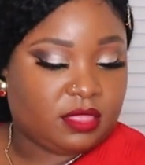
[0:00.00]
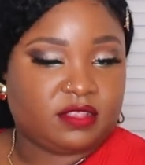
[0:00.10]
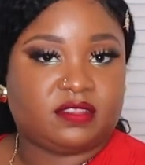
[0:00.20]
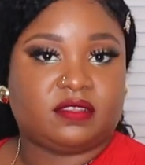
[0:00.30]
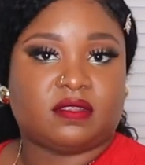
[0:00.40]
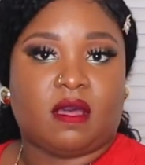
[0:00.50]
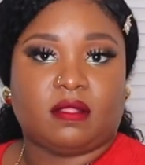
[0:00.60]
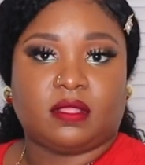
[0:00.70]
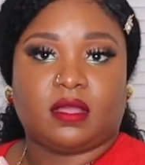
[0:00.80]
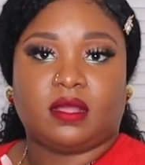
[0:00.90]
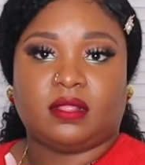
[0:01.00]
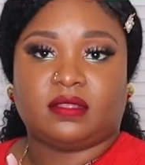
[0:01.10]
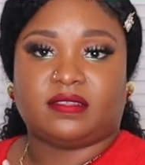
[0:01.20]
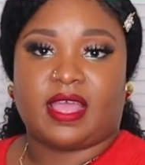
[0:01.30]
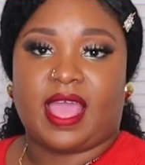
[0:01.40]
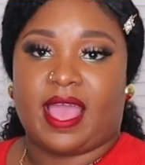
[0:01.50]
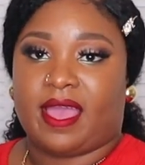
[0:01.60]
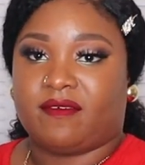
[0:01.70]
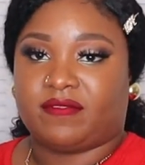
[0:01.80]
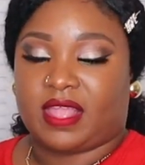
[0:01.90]
This is all the colors I
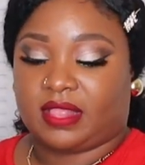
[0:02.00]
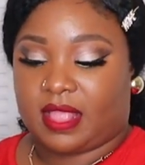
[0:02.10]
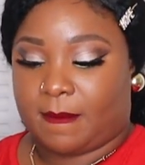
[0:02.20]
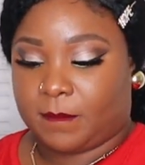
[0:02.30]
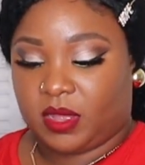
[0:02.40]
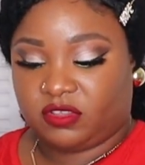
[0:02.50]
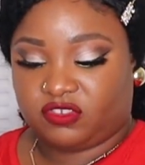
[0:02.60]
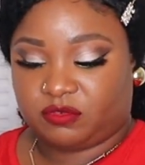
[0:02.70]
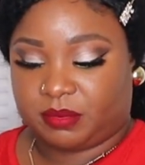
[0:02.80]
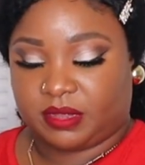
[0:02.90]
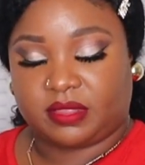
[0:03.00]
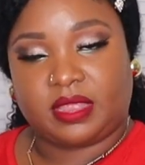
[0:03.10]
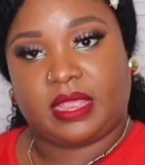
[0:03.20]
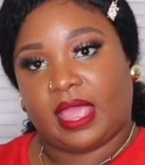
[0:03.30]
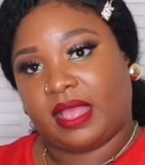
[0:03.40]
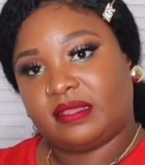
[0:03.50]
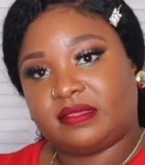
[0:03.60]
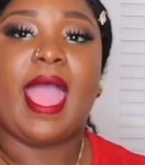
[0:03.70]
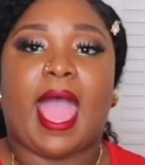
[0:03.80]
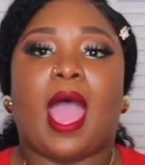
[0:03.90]
have. Not that much, but yes.